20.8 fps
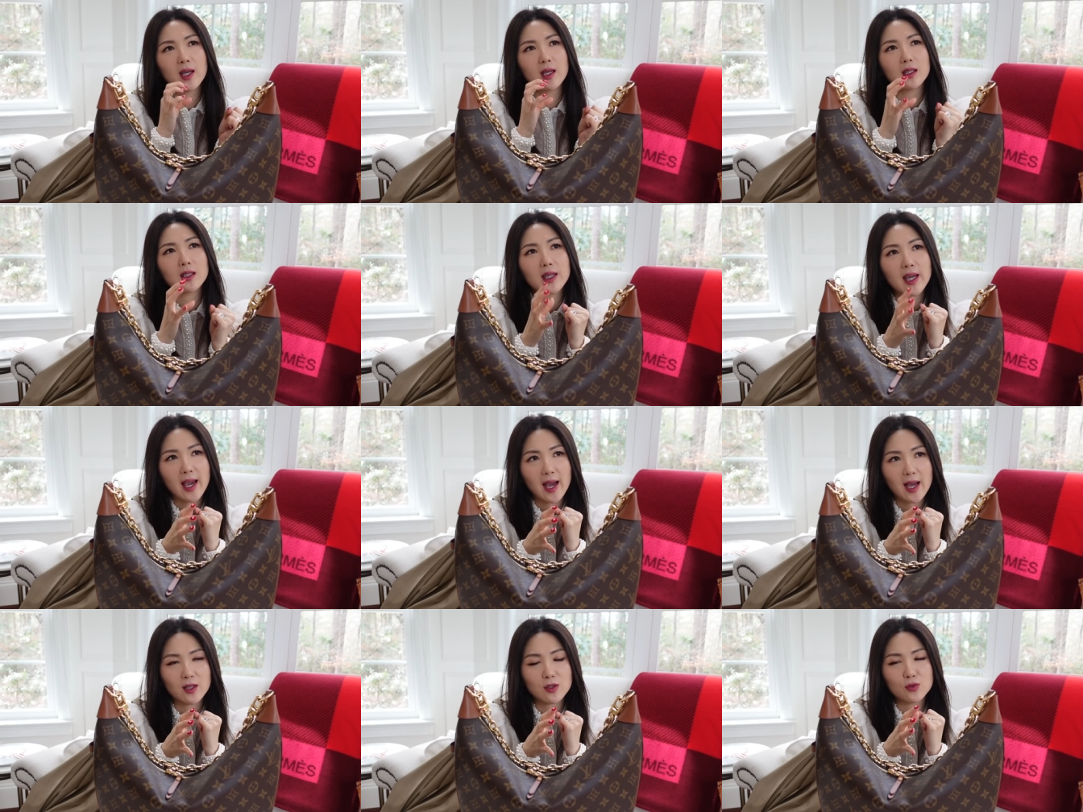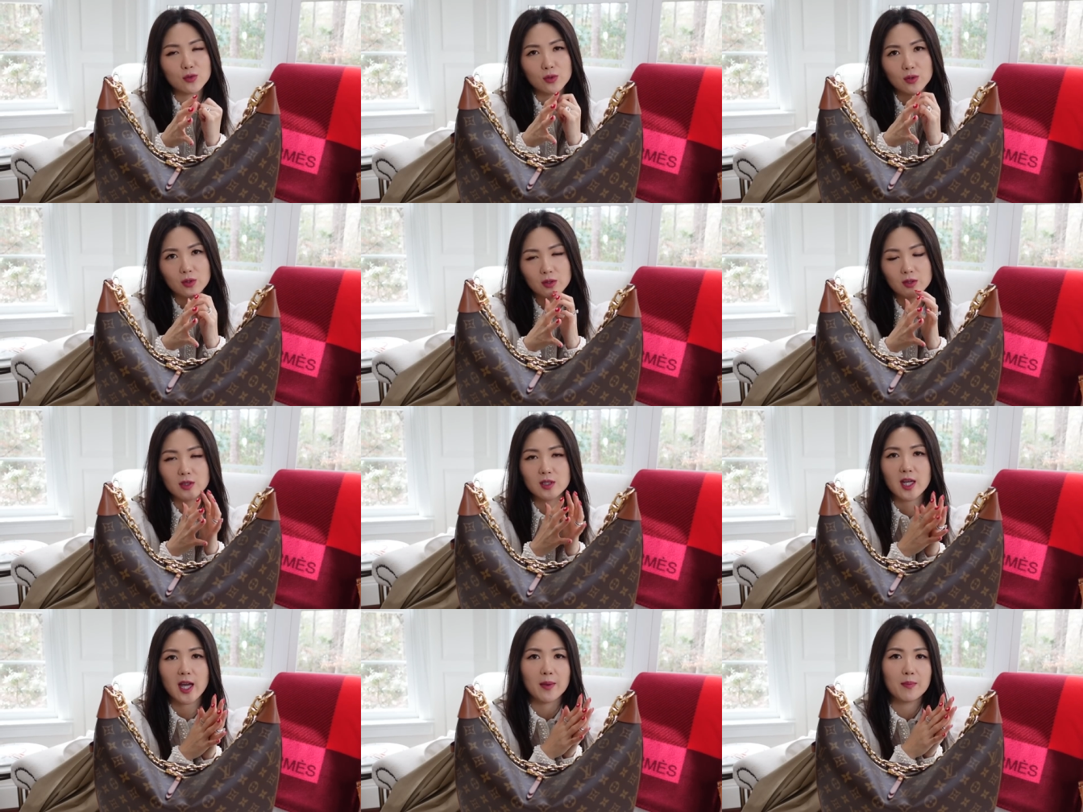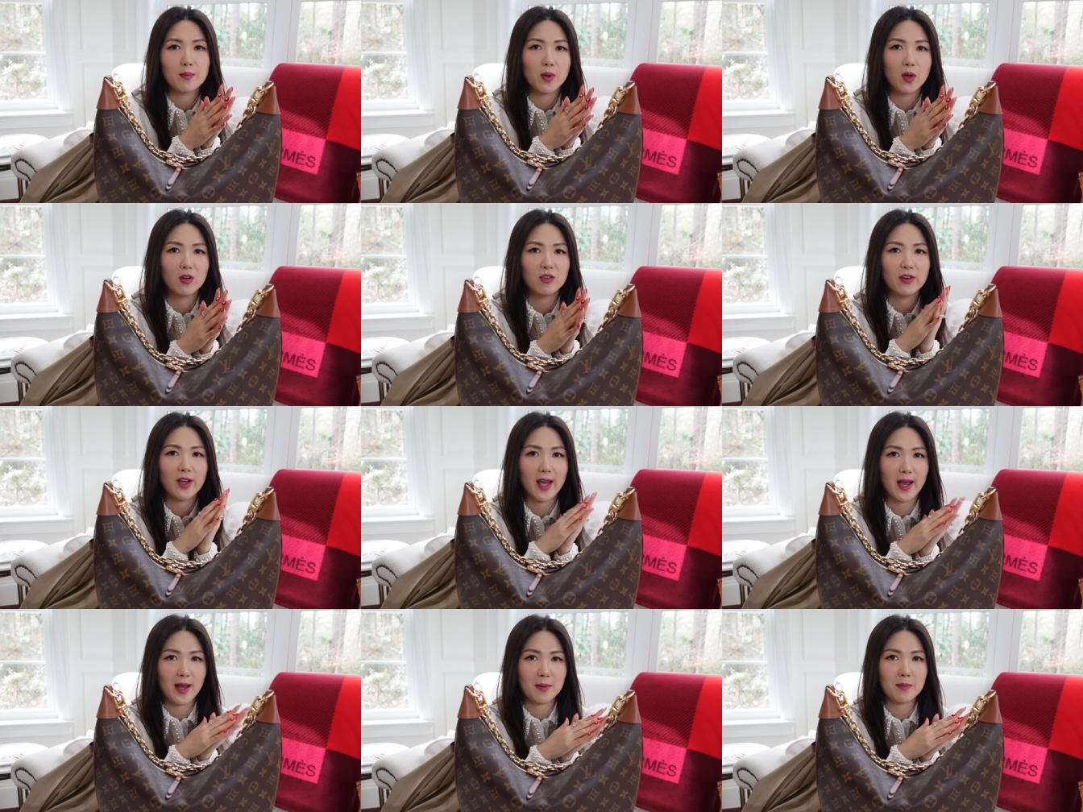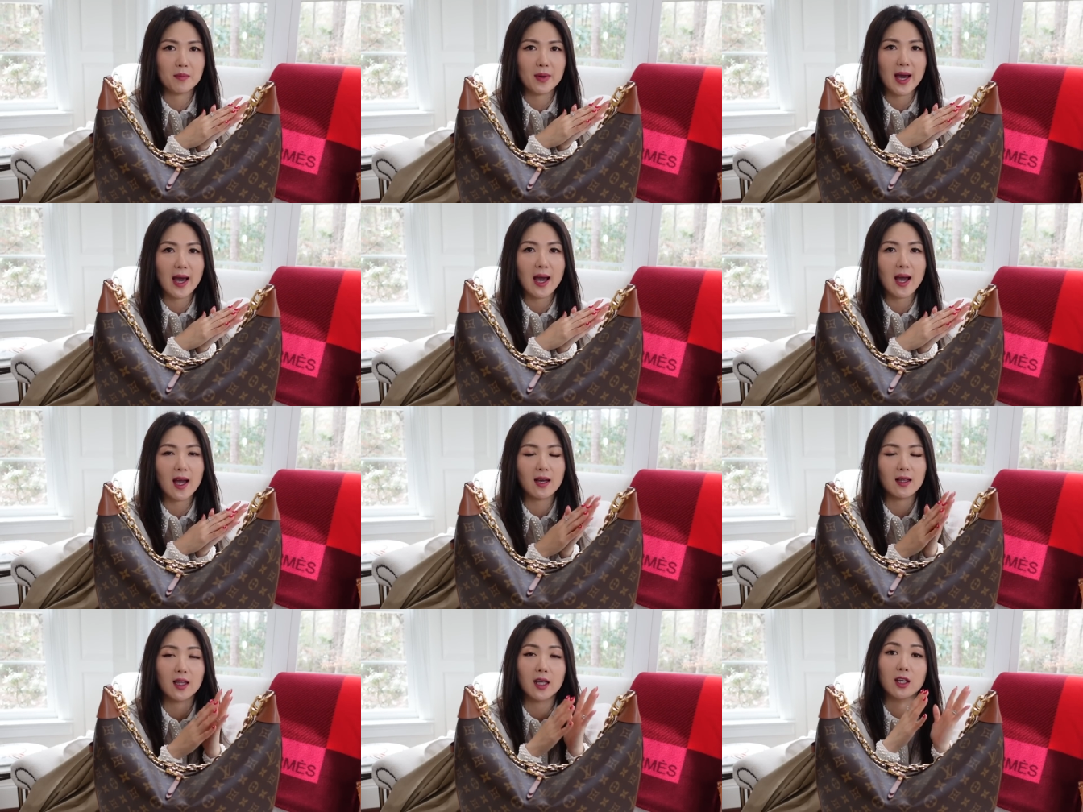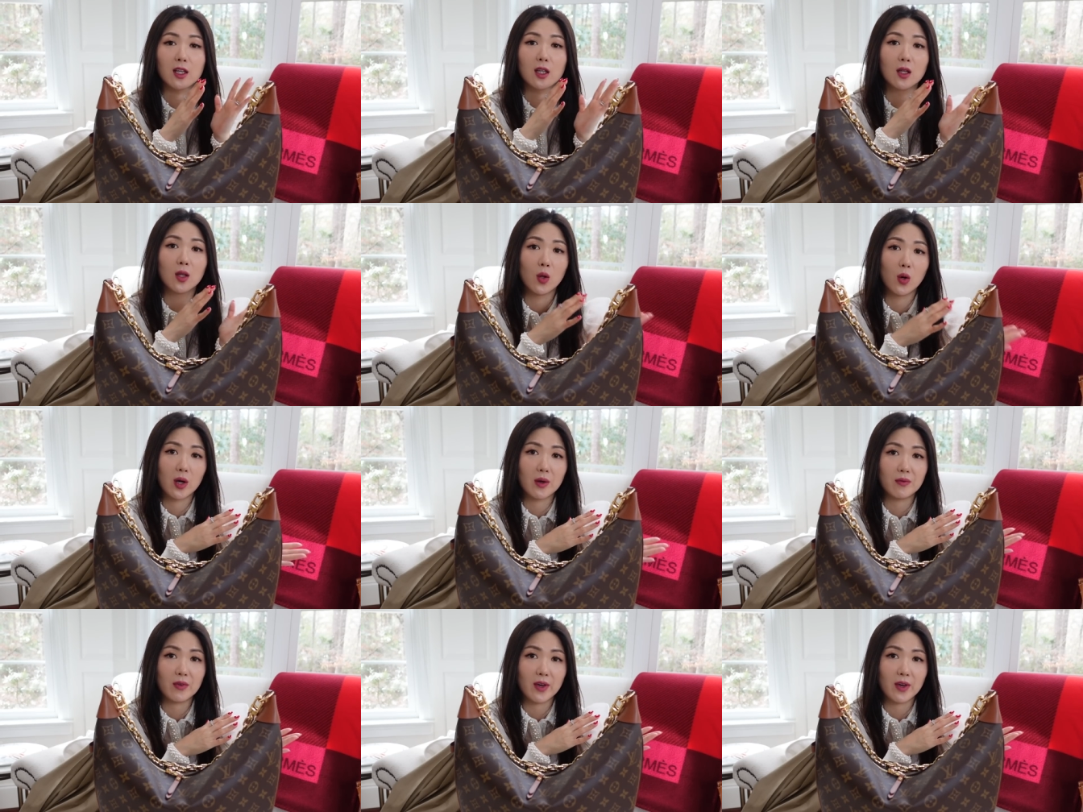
casual type of handbag like Loewe.